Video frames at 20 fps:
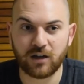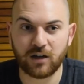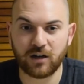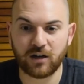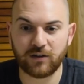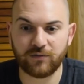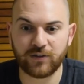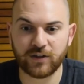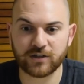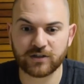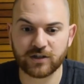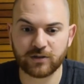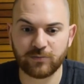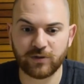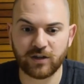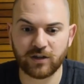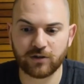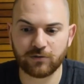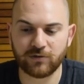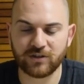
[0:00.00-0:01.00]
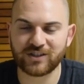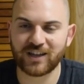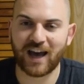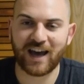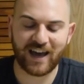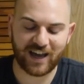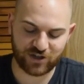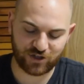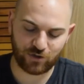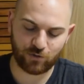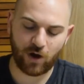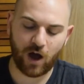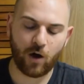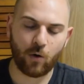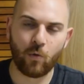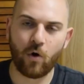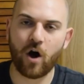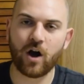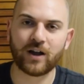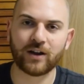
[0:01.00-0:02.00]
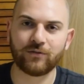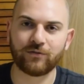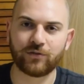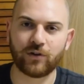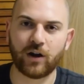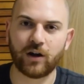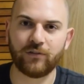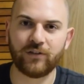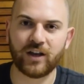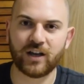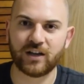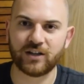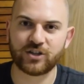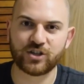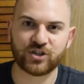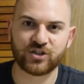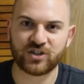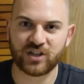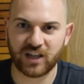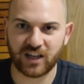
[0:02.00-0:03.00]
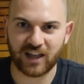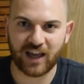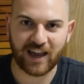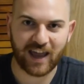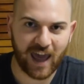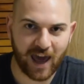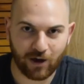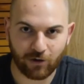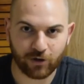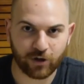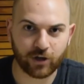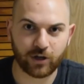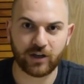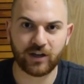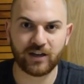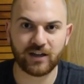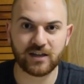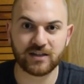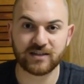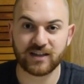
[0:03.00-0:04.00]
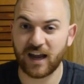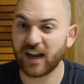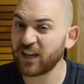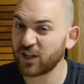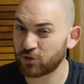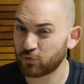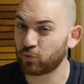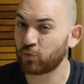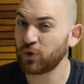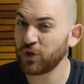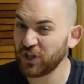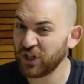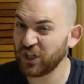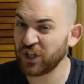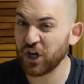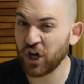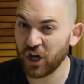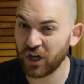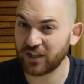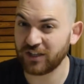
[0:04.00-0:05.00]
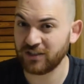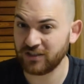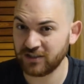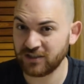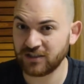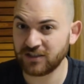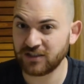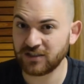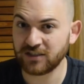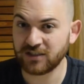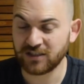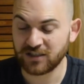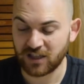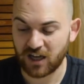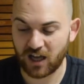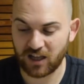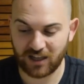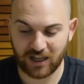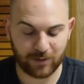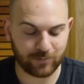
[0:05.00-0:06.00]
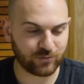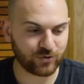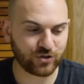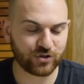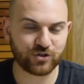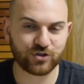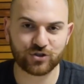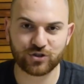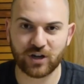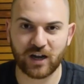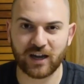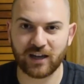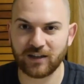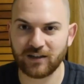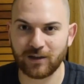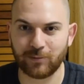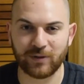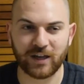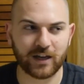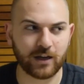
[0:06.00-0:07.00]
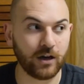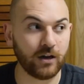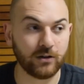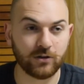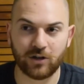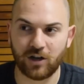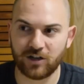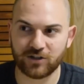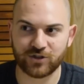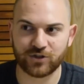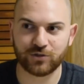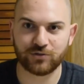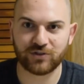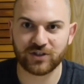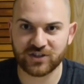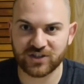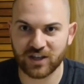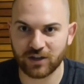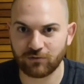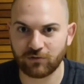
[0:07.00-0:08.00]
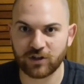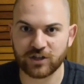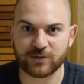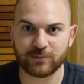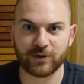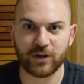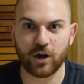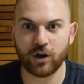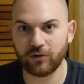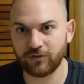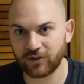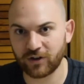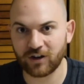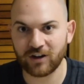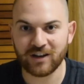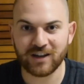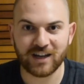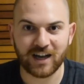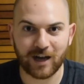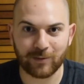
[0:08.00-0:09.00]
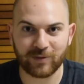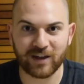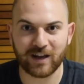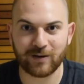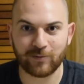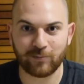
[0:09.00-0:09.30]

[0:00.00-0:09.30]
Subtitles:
If there's going to be other ones. I'll walk in front of it to see, like, how good it is, and it's really good. I like I'm like, oh, lawsuit, this thing runs me over, I'm getting a